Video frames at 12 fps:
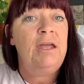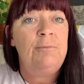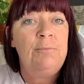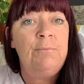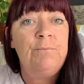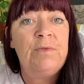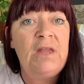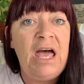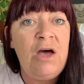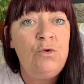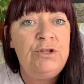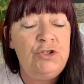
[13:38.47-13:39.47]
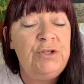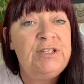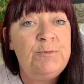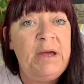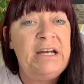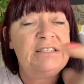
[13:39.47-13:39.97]
and
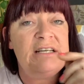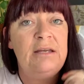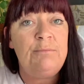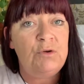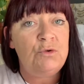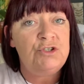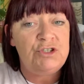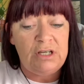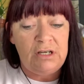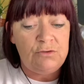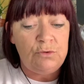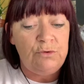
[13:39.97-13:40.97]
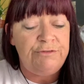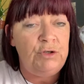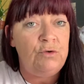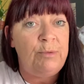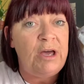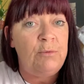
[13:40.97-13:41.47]
high up statuses
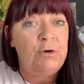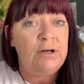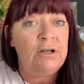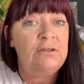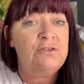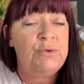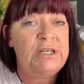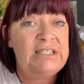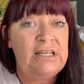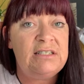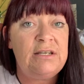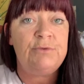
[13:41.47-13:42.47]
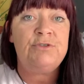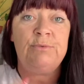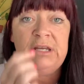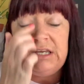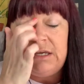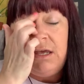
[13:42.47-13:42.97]
do a lot
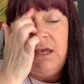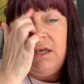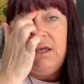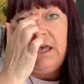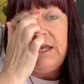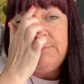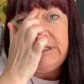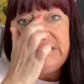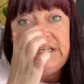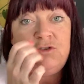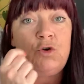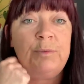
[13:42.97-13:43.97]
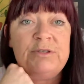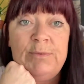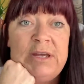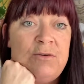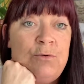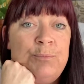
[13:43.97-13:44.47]
of work,
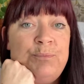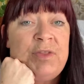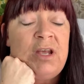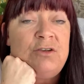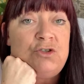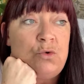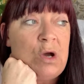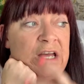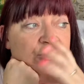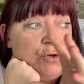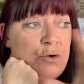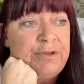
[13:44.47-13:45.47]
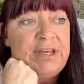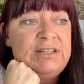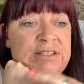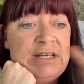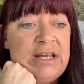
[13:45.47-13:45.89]
and it does take a lot of time.